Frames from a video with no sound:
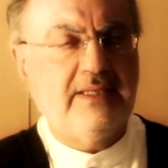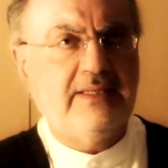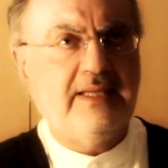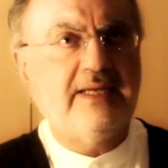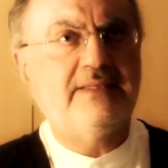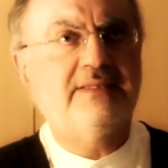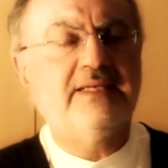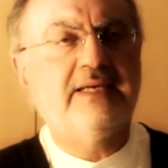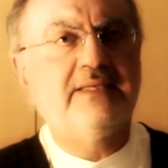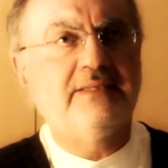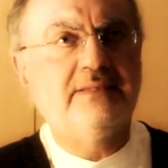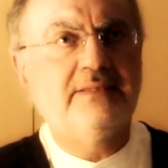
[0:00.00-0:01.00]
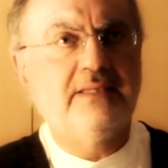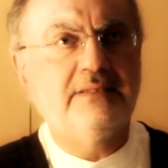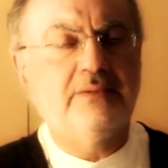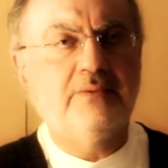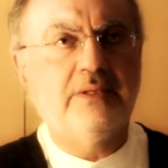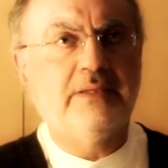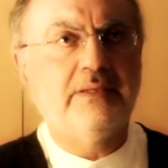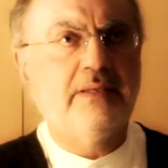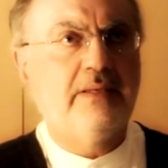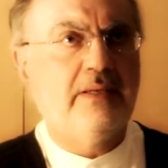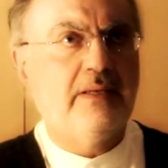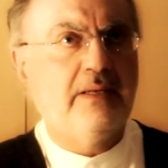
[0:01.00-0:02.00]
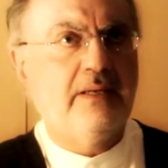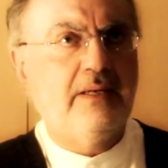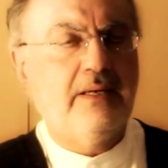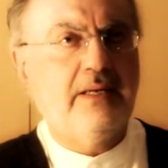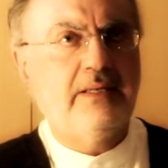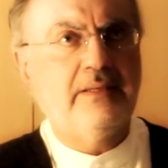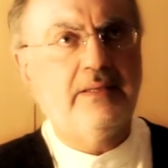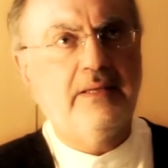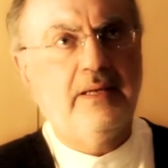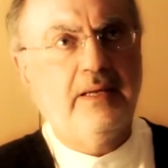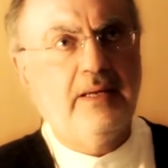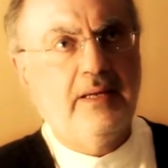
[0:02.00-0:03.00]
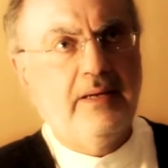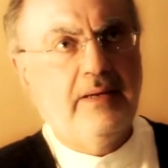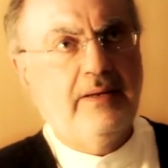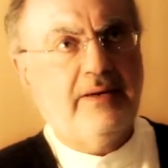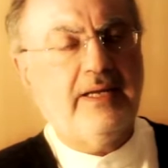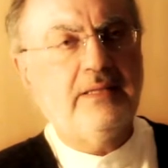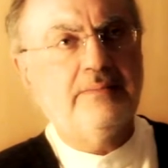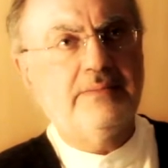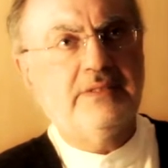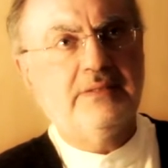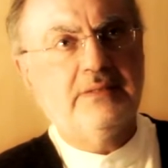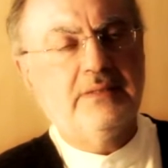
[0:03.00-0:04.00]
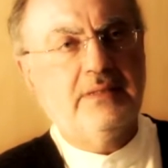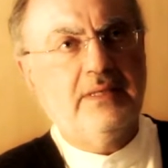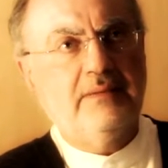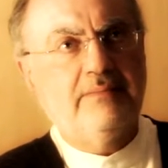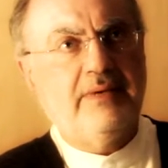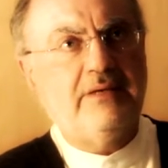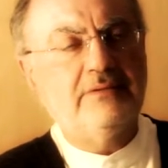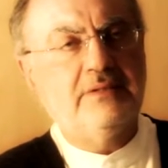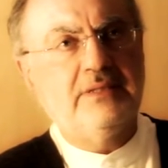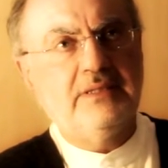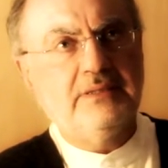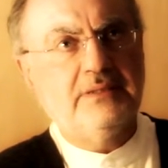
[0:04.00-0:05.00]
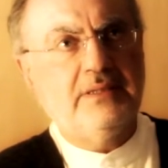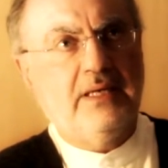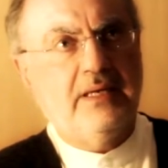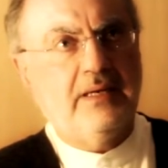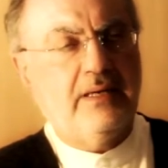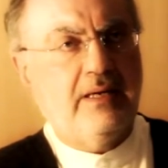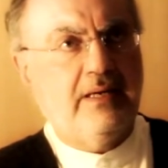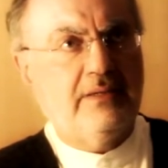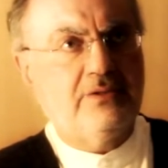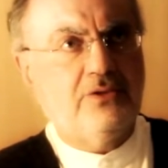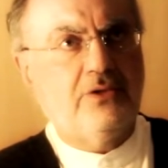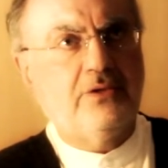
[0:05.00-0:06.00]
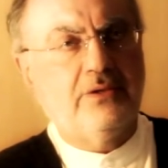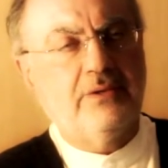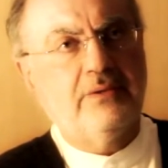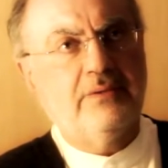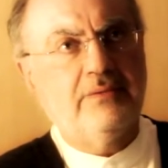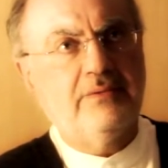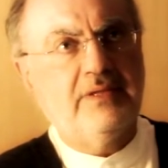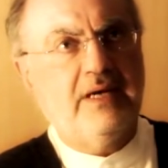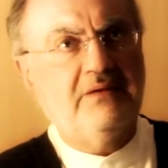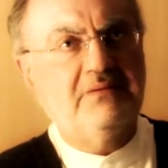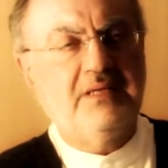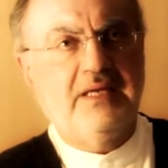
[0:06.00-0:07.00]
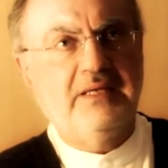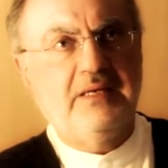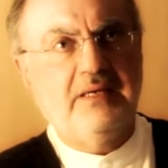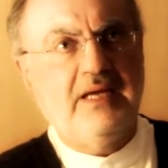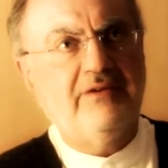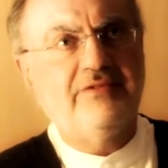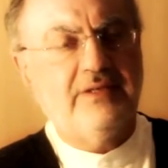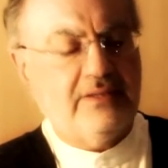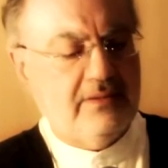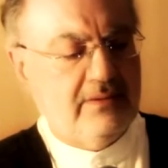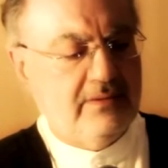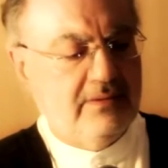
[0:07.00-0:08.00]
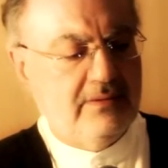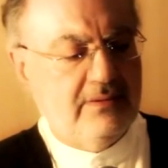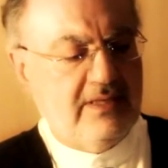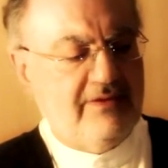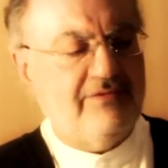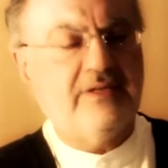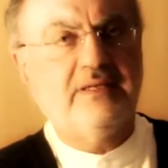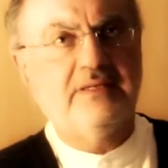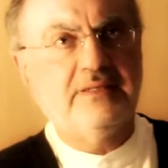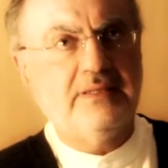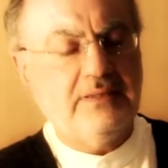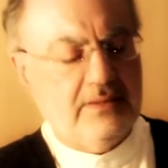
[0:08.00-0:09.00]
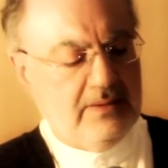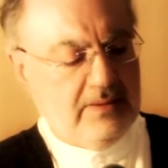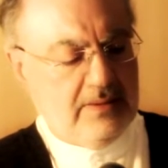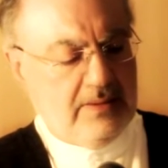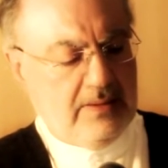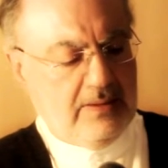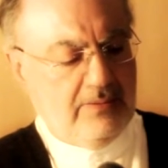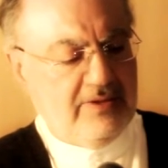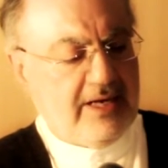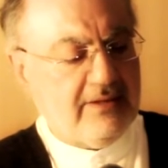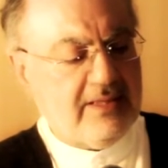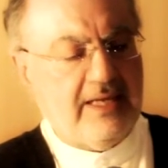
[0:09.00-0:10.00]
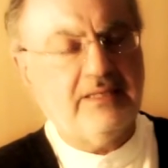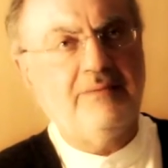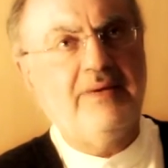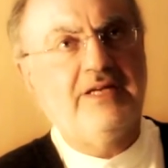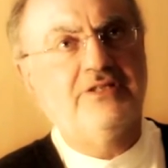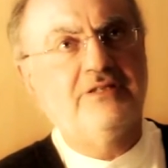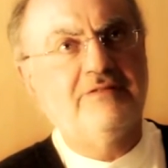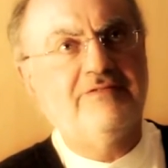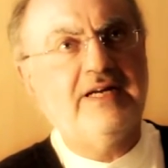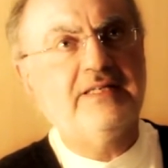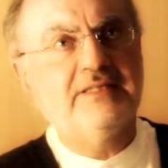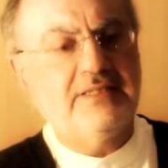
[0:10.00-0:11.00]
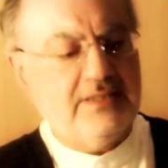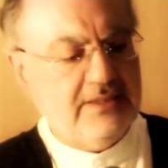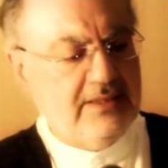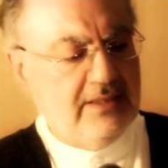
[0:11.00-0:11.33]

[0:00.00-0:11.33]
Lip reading: light seconds, as it were, and realms and boundaries are torn without any effortlessly. Without that imaginal faculty,